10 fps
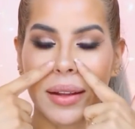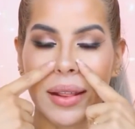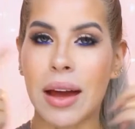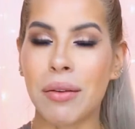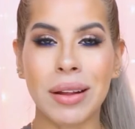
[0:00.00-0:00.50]

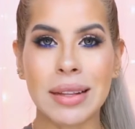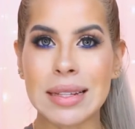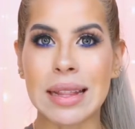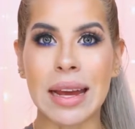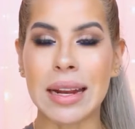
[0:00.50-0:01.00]
not really
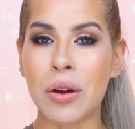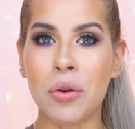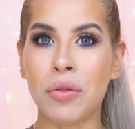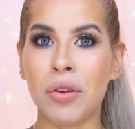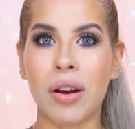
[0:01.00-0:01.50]
sliding
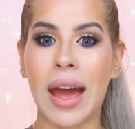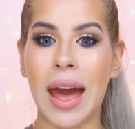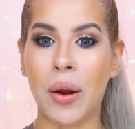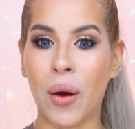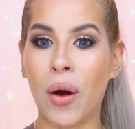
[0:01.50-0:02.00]
over
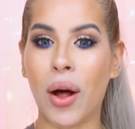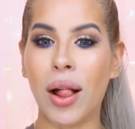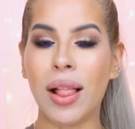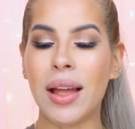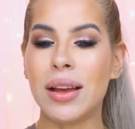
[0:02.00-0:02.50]
at
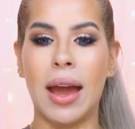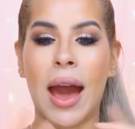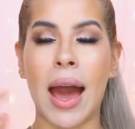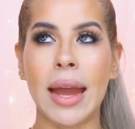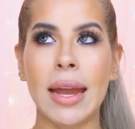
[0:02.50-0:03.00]
all.
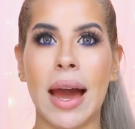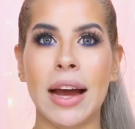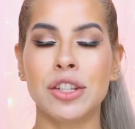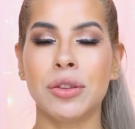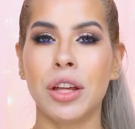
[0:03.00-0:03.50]
I
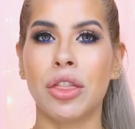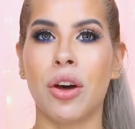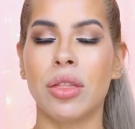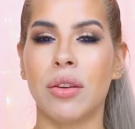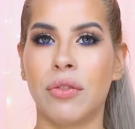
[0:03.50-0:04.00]
actually
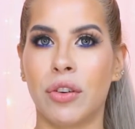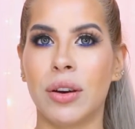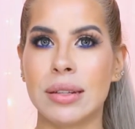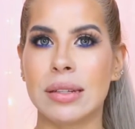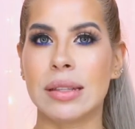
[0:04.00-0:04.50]
thought the
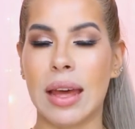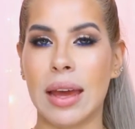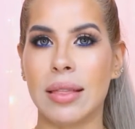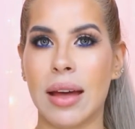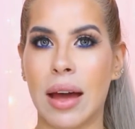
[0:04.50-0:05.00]
first
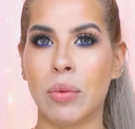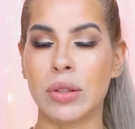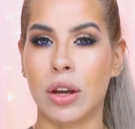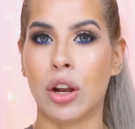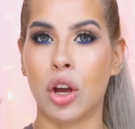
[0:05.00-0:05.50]
thing that
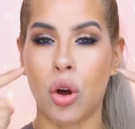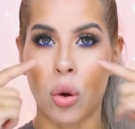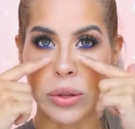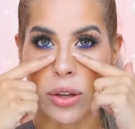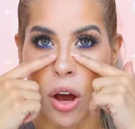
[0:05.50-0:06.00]
was gonna go
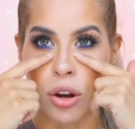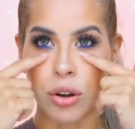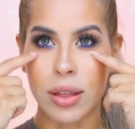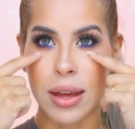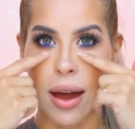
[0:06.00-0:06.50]
was
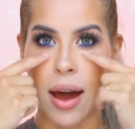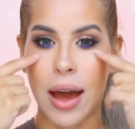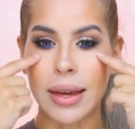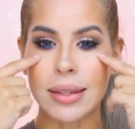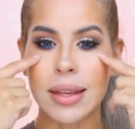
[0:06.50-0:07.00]
under the
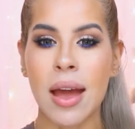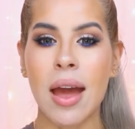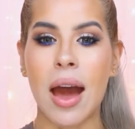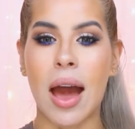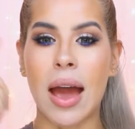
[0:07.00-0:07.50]
eyes.
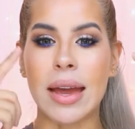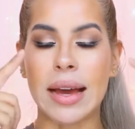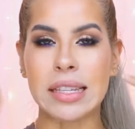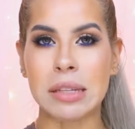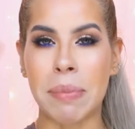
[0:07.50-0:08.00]
I
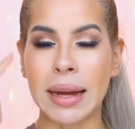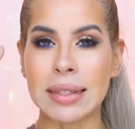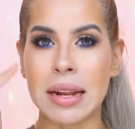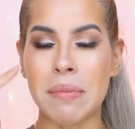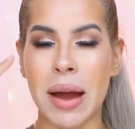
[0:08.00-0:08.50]

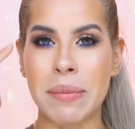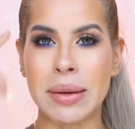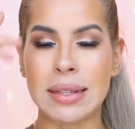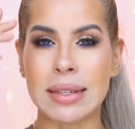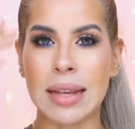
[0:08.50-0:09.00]
expected my
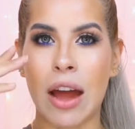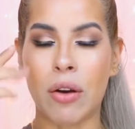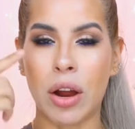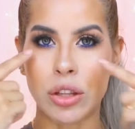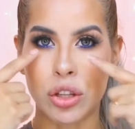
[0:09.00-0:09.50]

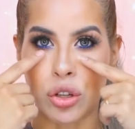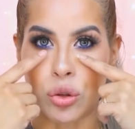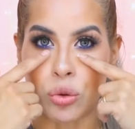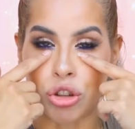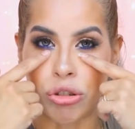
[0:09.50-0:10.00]
mascara
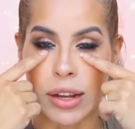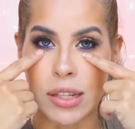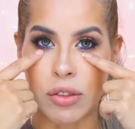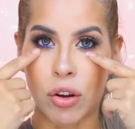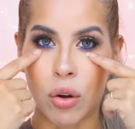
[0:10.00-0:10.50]
to
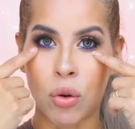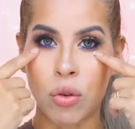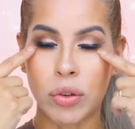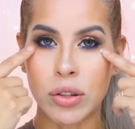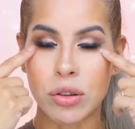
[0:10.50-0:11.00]
transfer
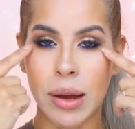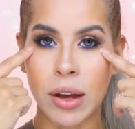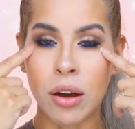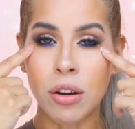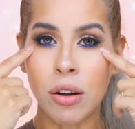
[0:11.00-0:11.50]
over to my
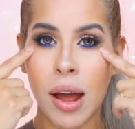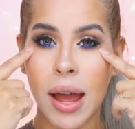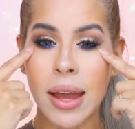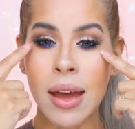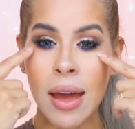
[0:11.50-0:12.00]
under eye,